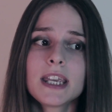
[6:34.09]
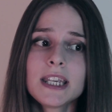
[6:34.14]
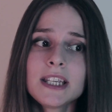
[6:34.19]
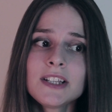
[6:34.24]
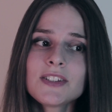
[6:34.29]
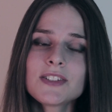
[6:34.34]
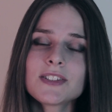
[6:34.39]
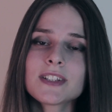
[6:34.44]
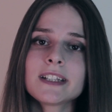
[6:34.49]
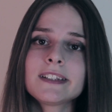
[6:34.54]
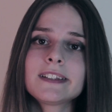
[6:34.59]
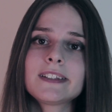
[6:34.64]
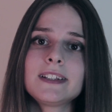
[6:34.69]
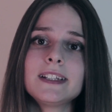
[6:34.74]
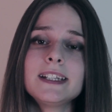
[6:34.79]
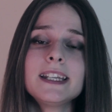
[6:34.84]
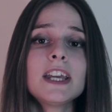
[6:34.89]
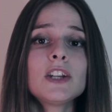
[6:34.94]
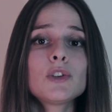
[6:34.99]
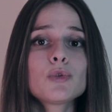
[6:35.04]

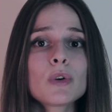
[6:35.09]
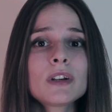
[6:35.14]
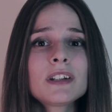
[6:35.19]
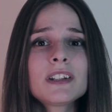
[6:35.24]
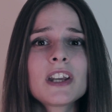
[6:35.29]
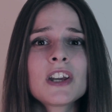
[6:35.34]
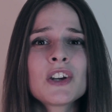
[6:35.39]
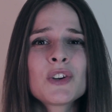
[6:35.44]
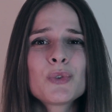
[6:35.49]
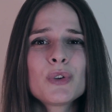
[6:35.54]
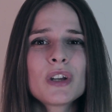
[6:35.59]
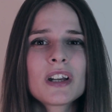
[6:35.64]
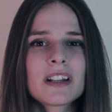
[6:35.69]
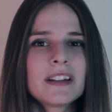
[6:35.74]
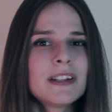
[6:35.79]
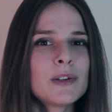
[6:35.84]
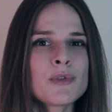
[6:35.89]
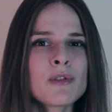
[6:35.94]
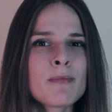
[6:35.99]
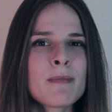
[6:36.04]
instantly and one can
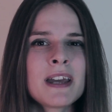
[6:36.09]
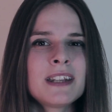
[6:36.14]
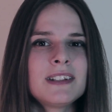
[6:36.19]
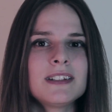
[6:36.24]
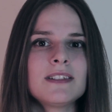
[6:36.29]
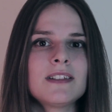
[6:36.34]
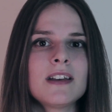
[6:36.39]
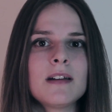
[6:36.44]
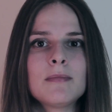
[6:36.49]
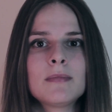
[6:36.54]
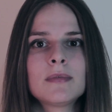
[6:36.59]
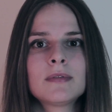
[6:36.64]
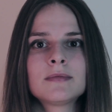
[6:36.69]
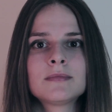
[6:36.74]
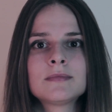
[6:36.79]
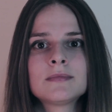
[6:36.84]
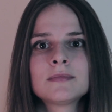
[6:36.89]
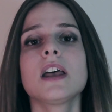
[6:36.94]
quickly remedy them.